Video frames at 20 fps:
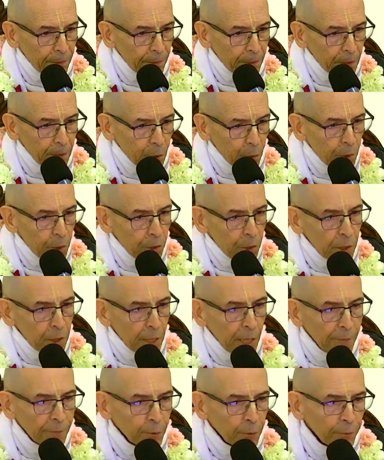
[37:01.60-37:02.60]
So we see
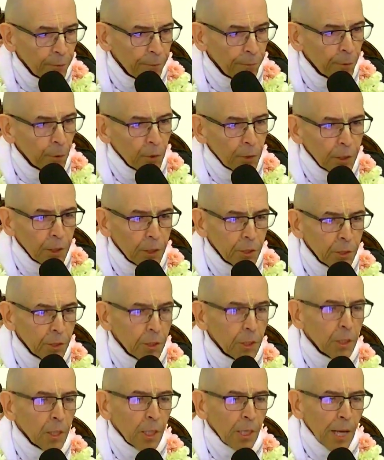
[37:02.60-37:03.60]
after fulfilling his
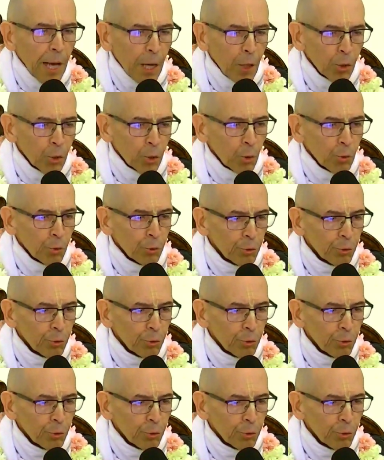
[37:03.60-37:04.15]
householder